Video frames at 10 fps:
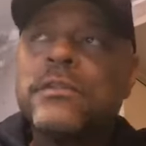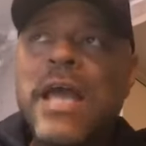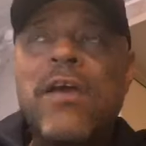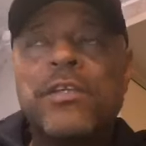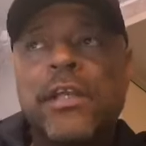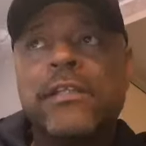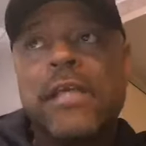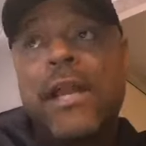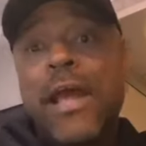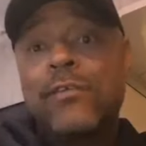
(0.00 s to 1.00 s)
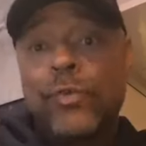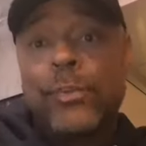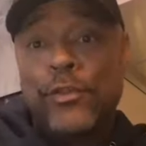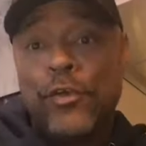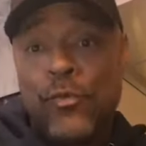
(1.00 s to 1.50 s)
Calculate that ass
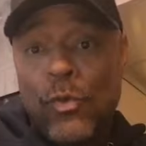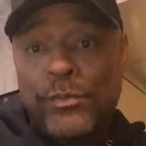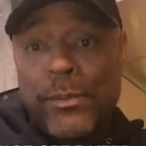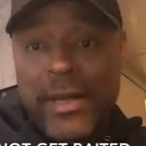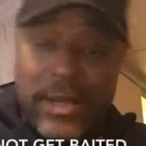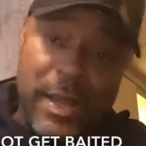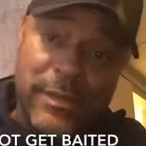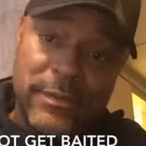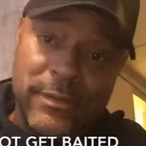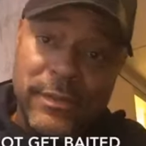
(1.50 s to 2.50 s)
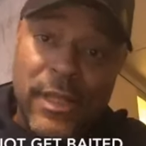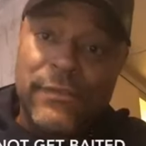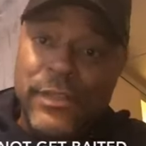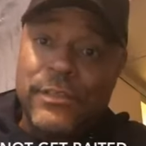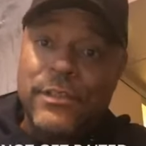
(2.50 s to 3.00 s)
whooping you're going to whoop somebody's ass instead
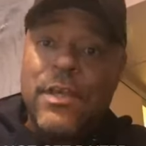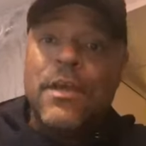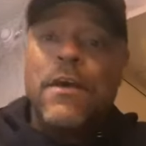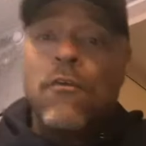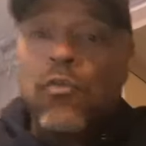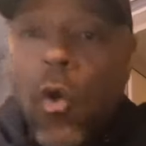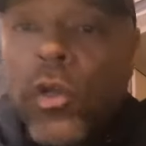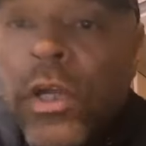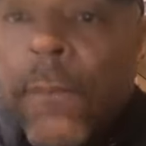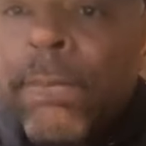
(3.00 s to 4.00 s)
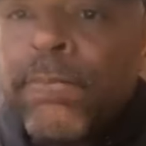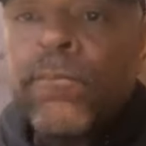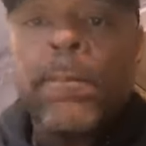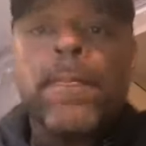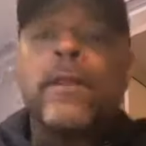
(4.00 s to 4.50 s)
of just rolling up.
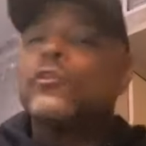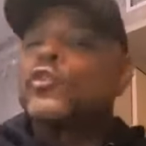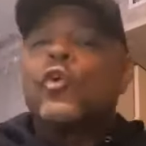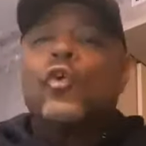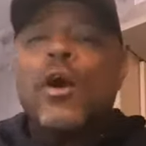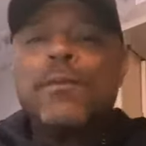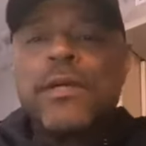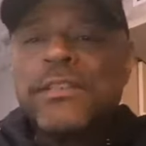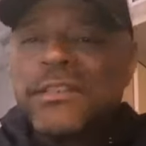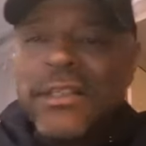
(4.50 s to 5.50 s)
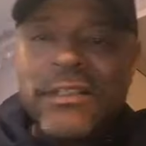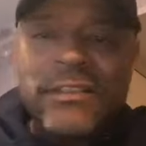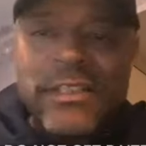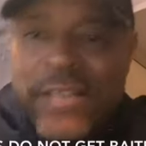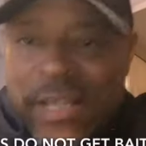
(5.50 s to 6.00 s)
So I'm going to send this
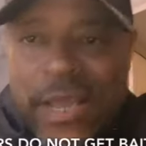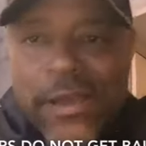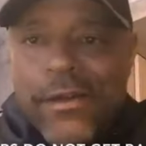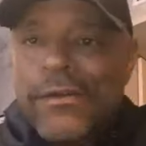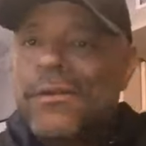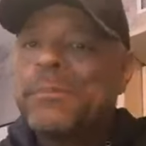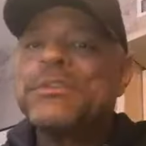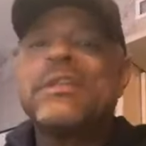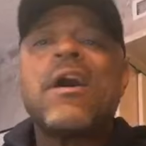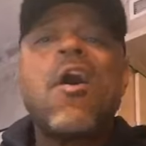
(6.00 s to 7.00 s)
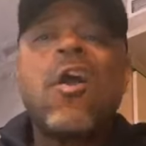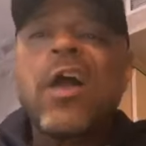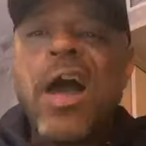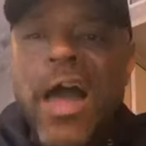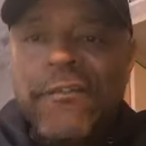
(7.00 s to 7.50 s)
to DL. I'm going to send all
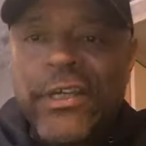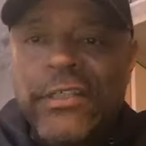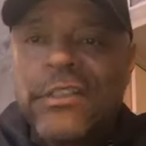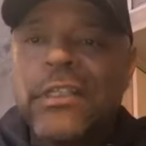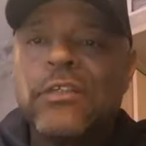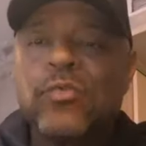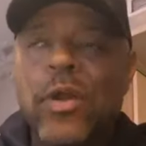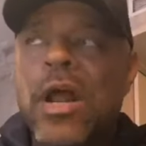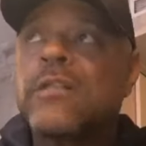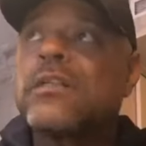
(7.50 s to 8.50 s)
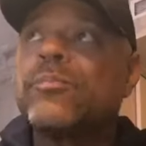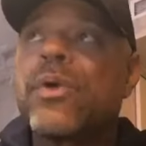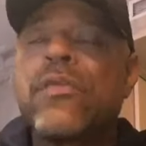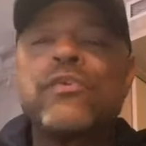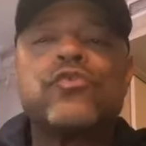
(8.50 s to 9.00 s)
our advocates to get this word out to the
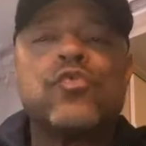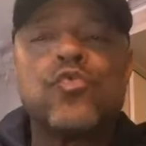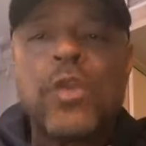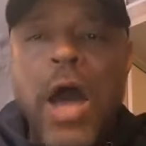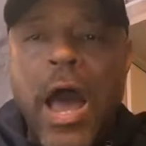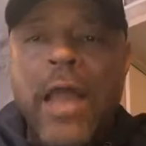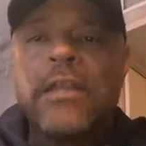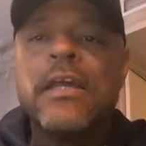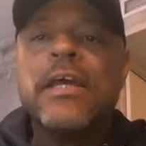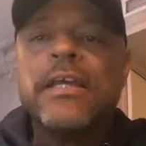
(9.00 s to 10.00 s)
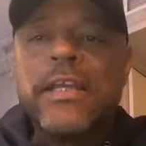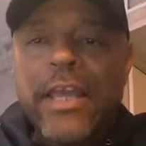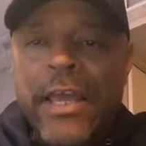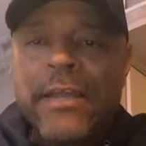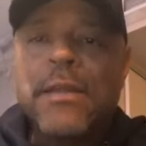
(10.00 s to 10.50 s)
brothers. Do not
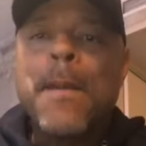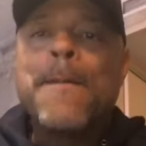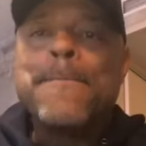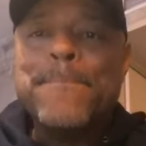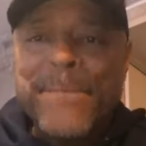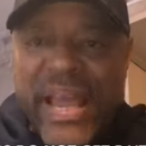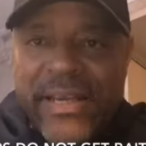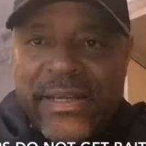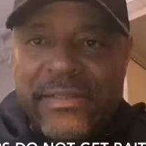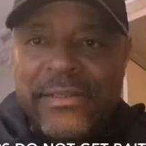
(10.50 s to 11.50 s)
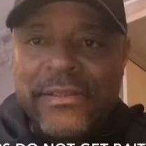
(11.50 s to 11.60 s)
get baited.